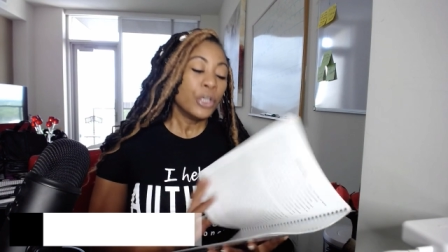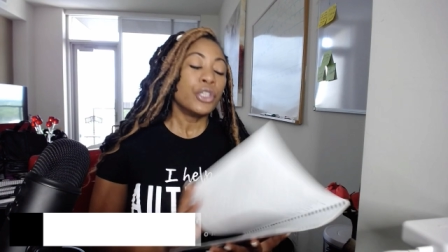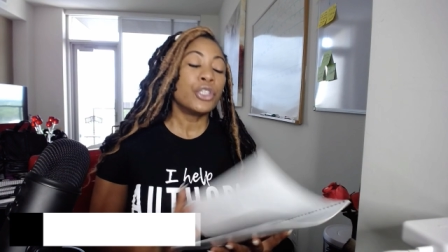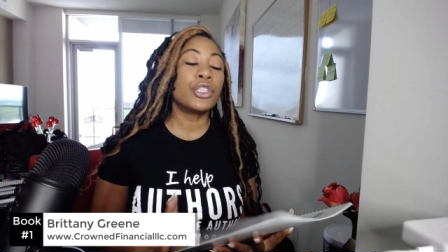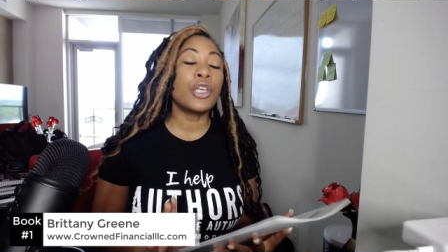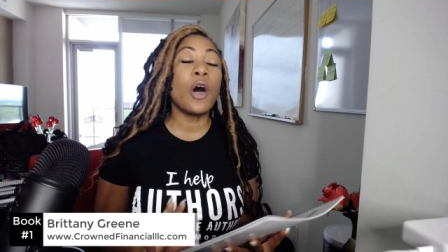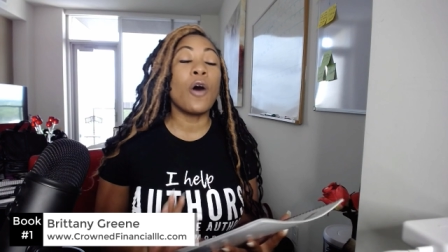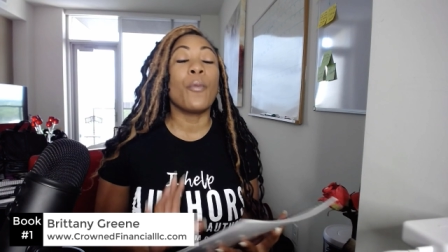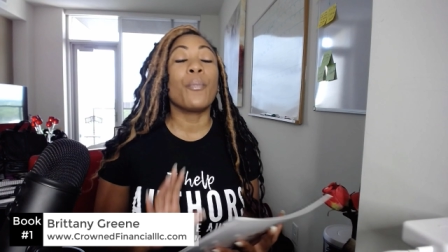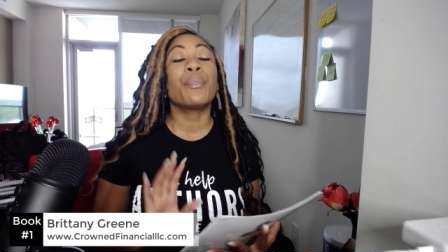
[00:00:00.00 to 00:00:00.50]

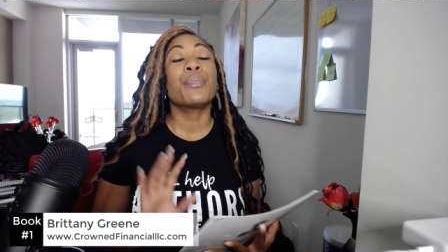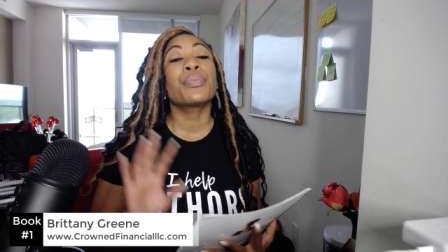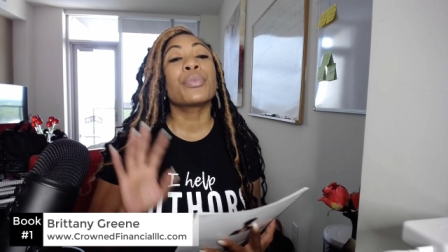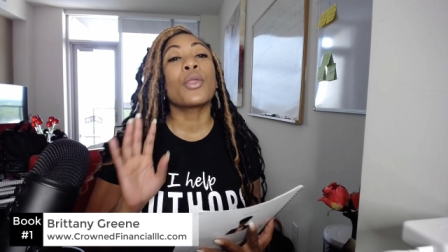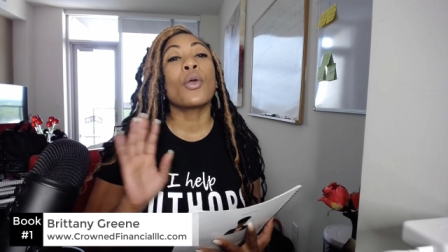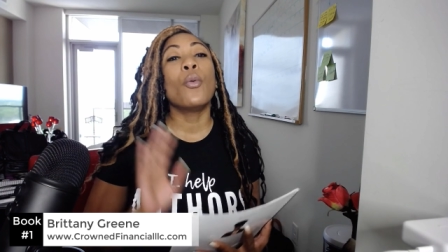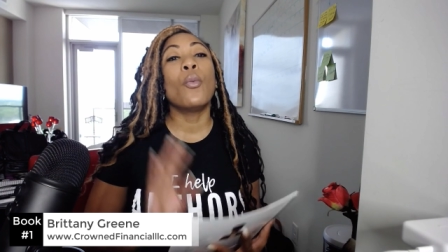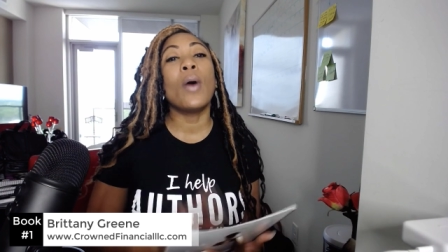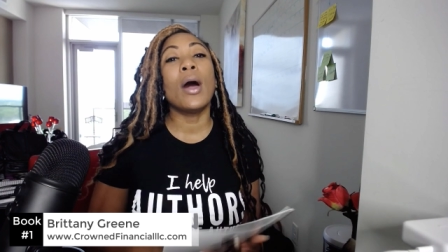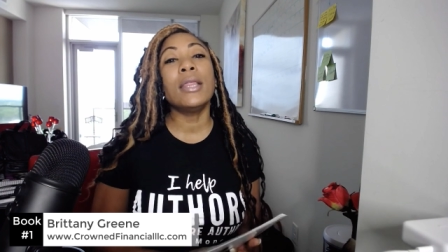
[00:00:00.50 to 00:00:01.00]
So
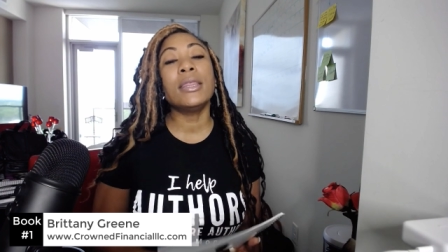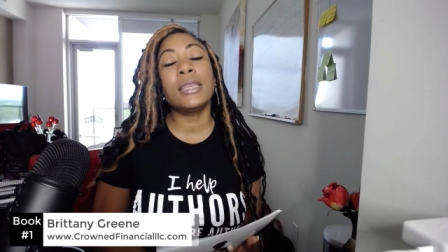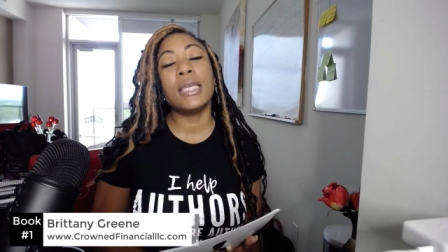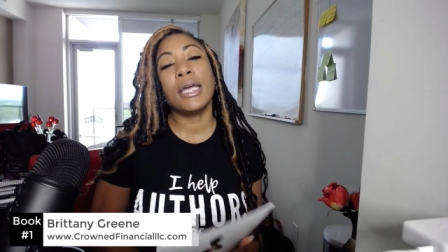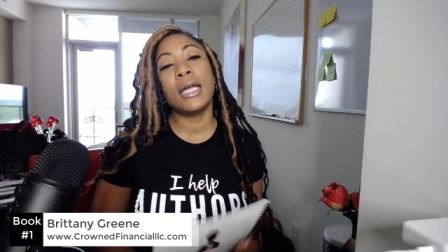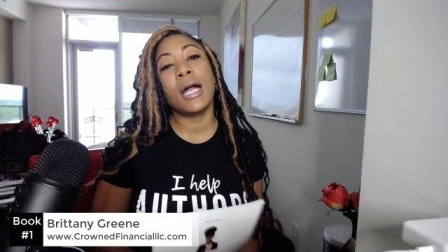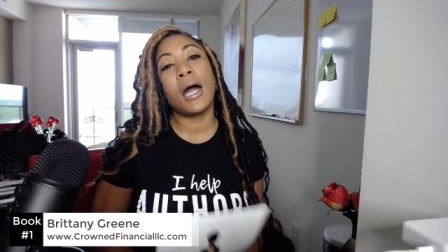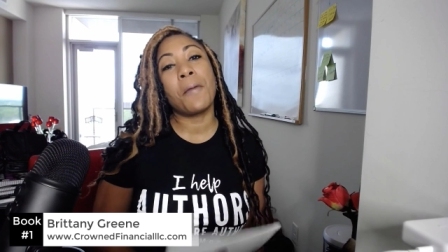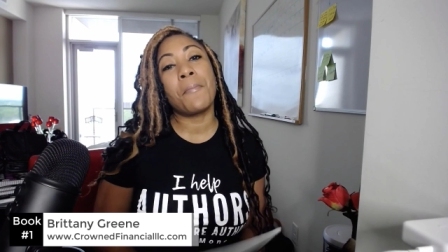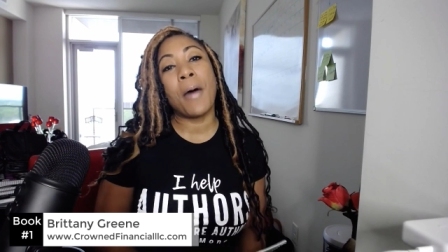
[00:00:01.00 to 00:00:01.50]
one
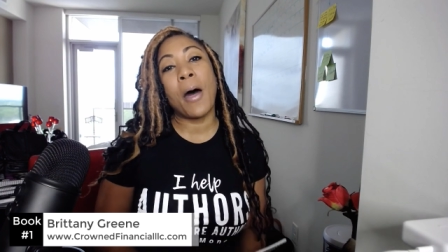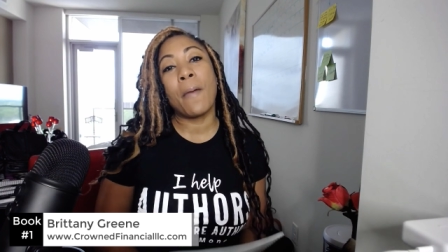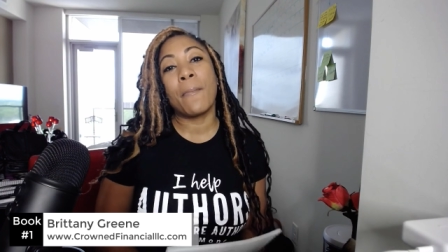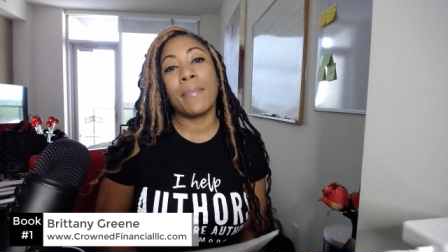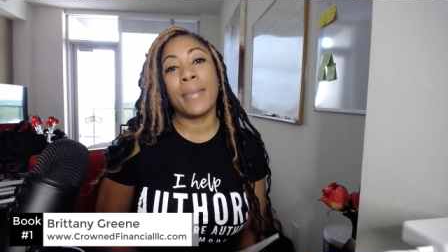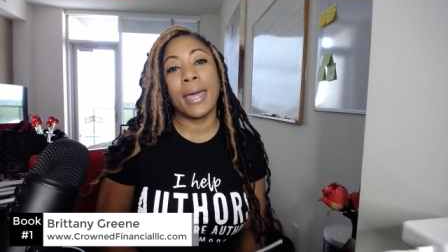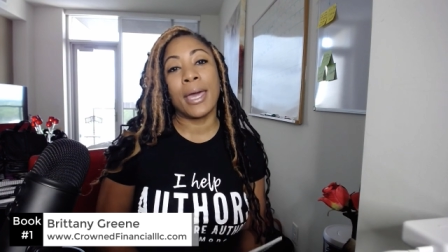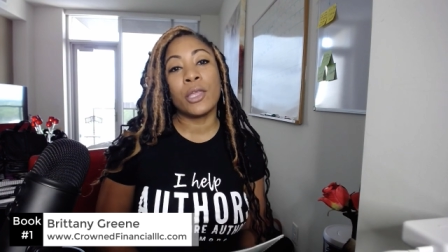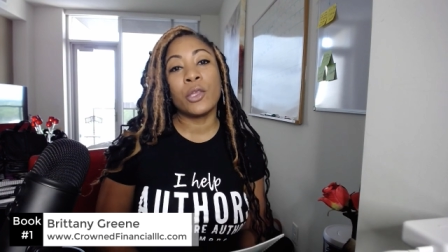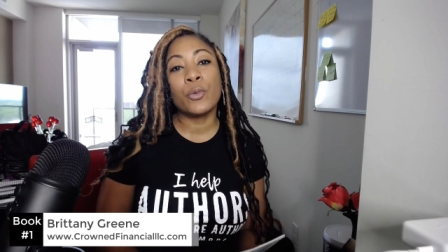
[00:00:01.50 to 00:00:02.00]
thing
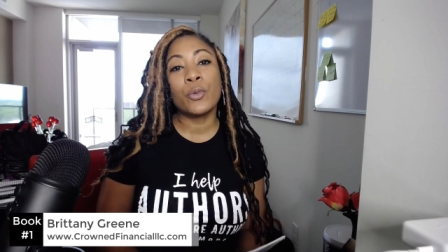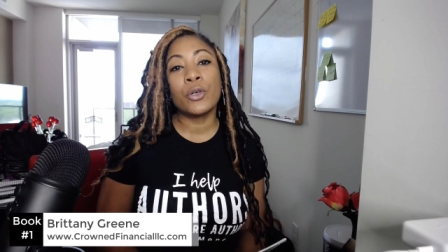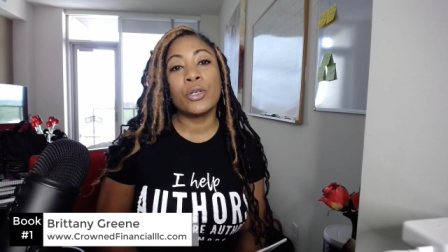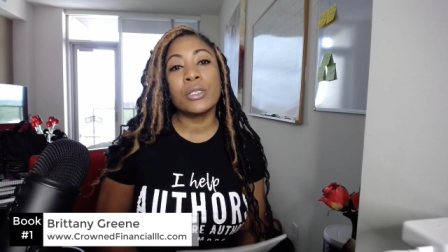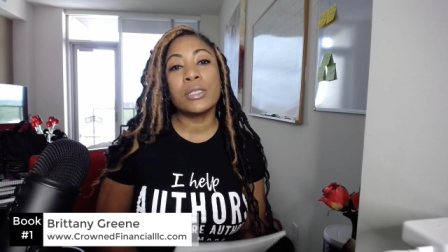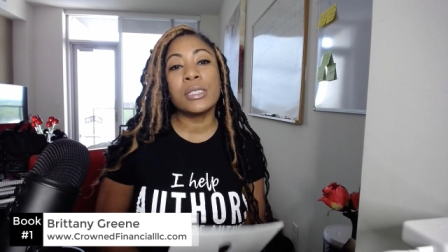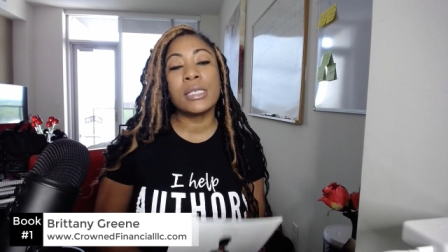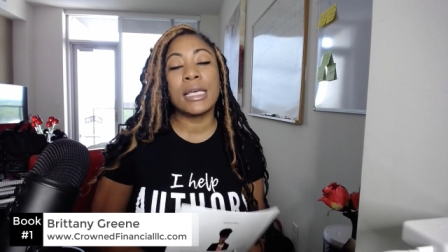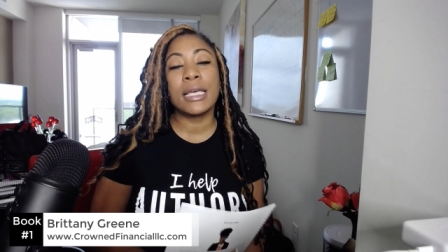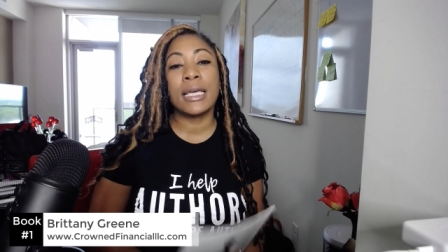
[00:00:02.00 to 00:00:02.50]
about
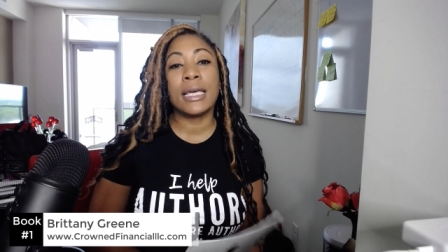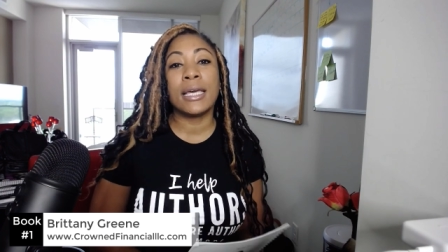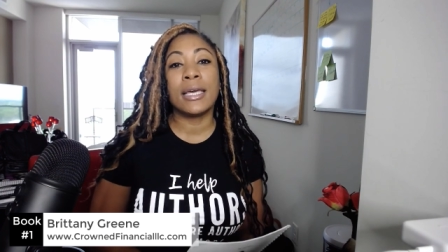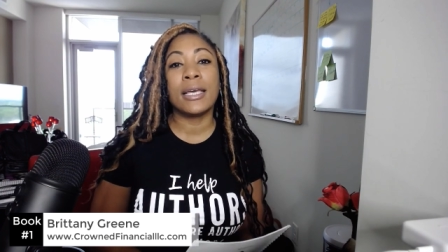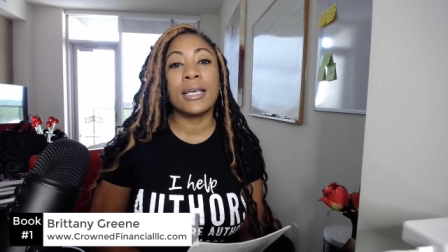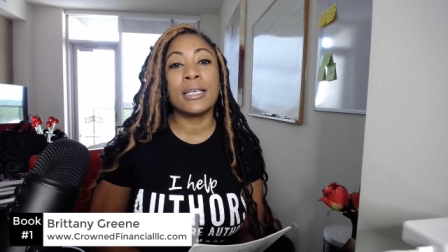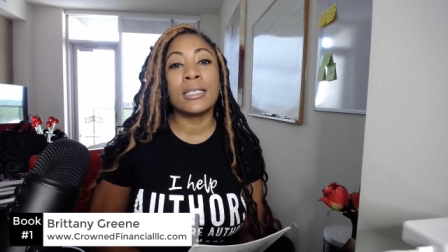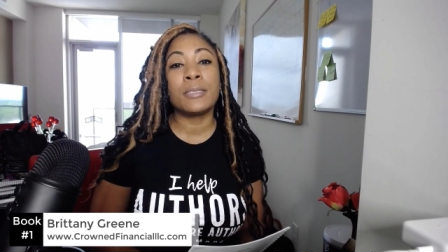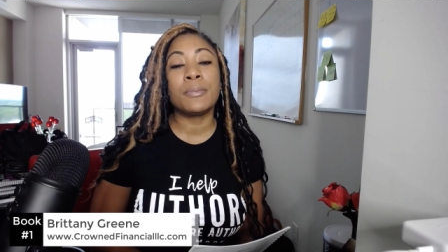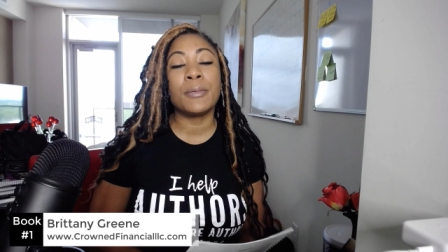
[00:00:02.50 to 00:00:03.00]
manuals
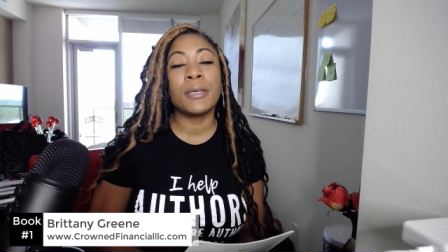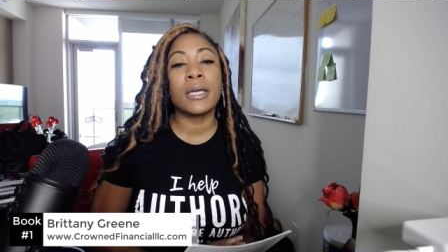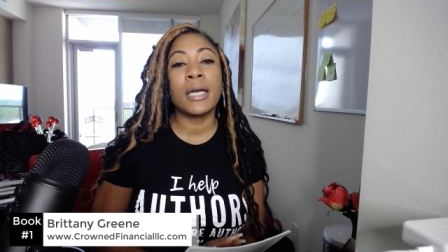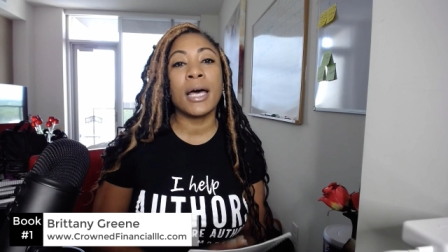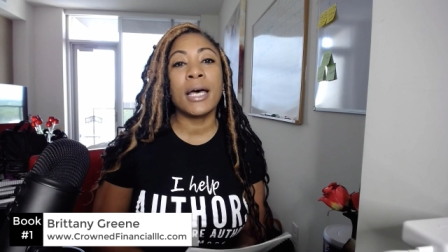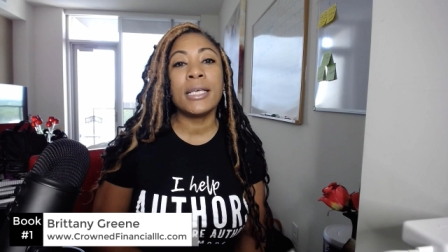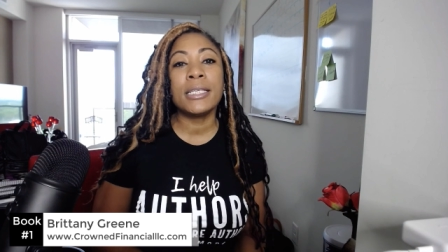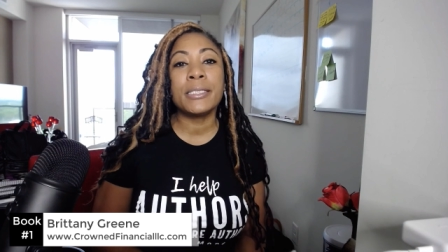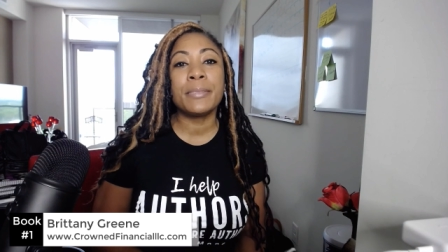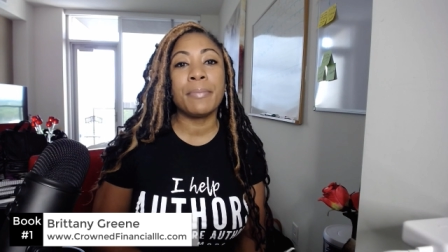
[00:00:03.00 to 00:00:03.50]
is
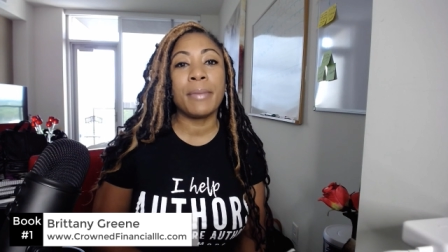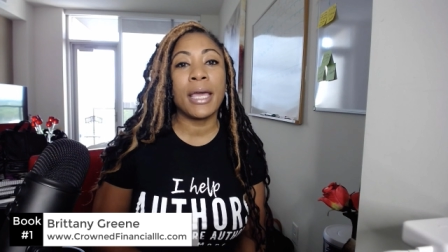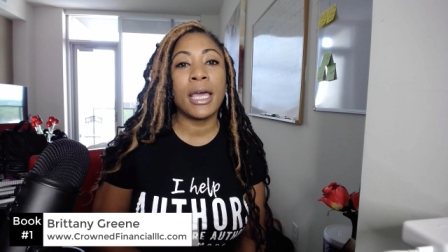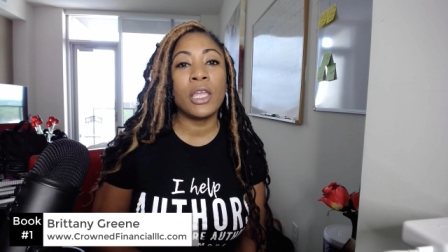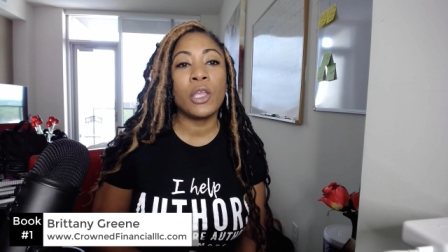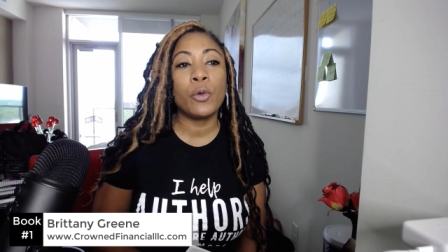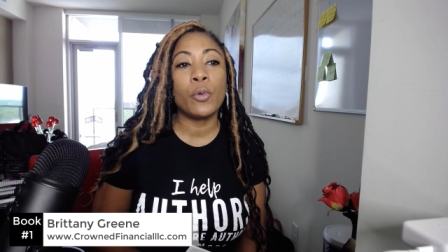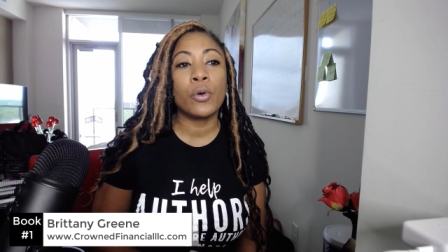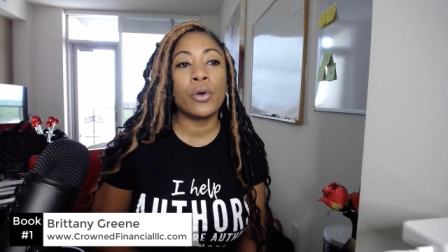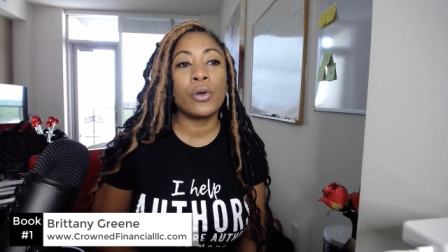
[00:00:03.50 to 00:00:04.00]
because
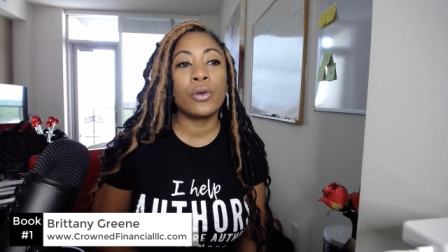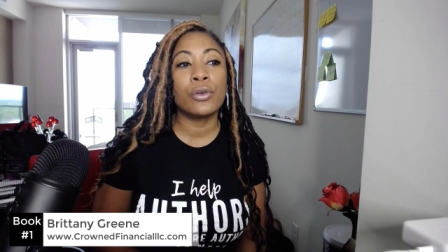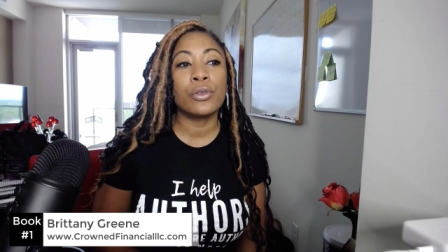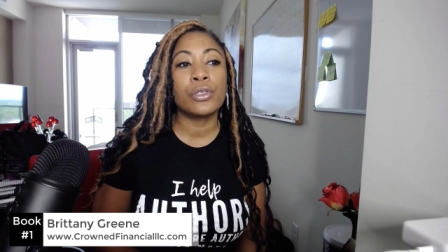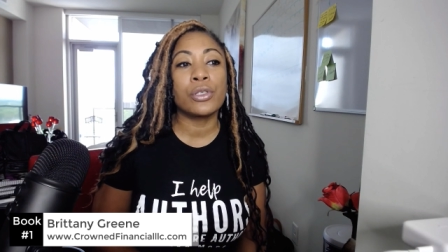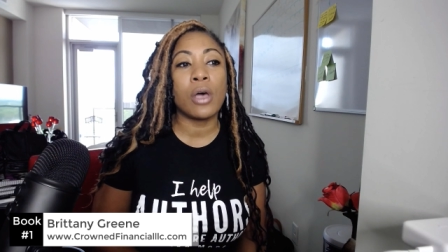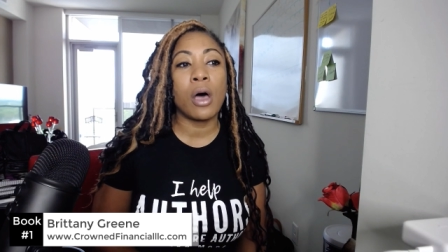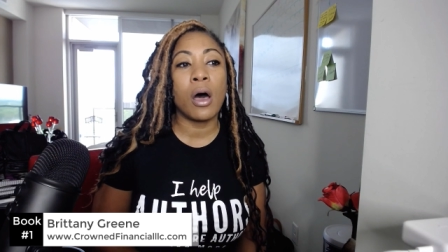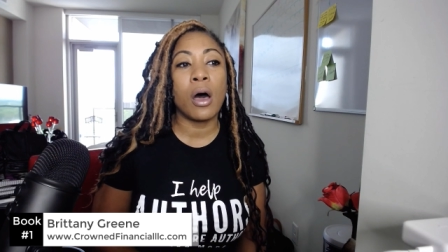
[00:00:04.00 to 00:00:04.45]
manuals